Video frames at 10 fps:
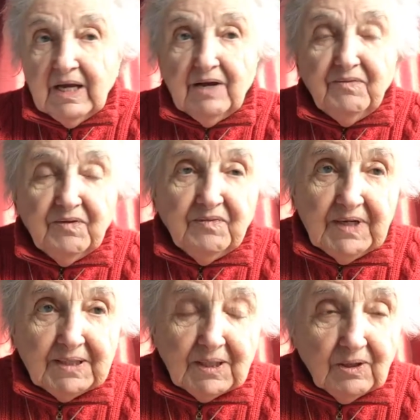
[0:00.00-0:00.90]
If you've
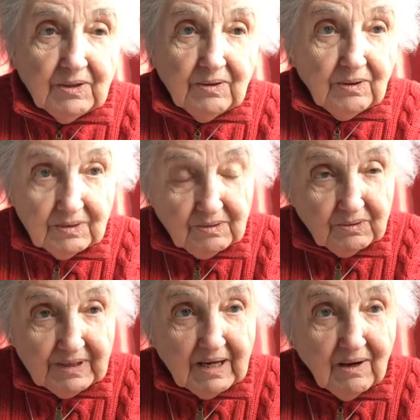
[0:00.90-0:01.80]
just got
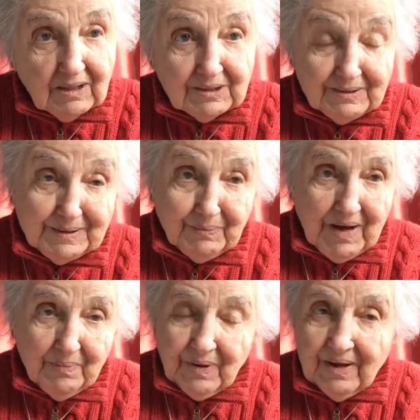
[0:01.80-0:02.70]
ordinary cartridge
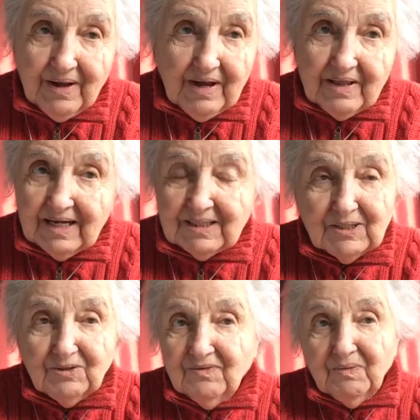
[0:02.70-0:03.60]
paper, that's
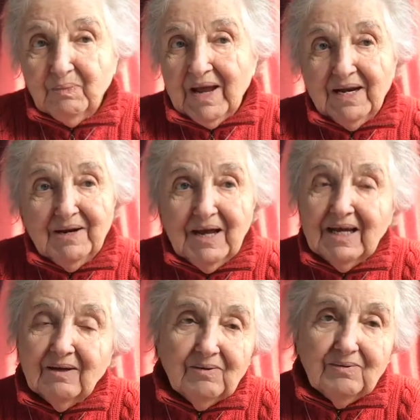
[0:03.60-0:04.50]
good for pen and
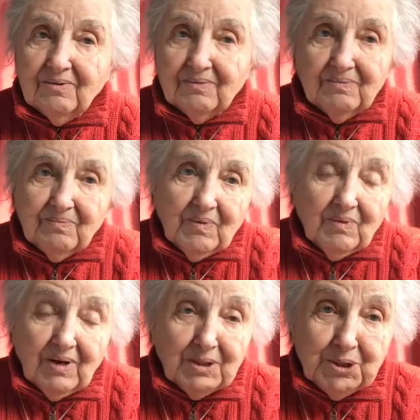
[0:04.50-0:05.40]
ink or
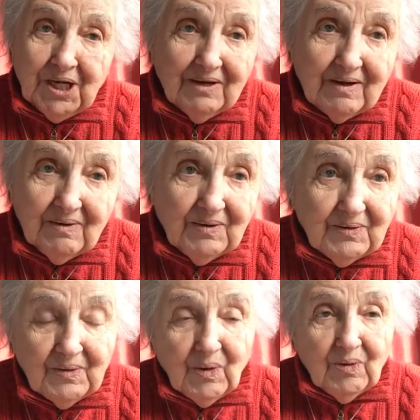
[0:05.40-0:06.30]
charcoal
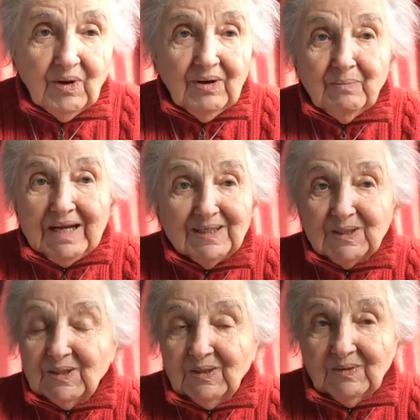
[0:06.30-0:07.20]
or
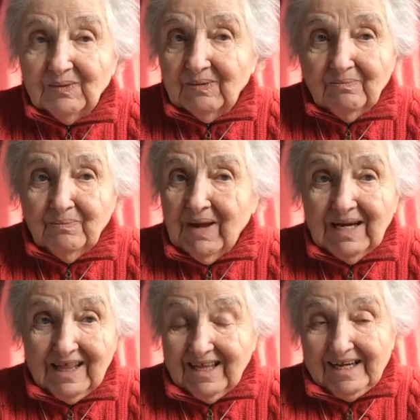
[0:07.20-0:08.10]
pencil or
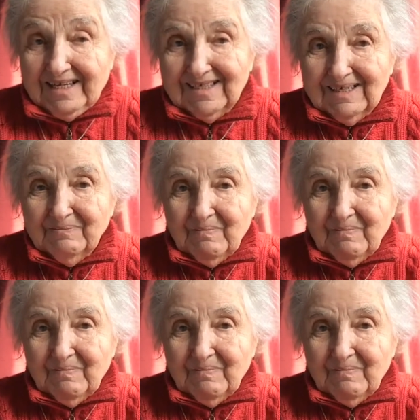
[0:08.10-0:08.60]
many things.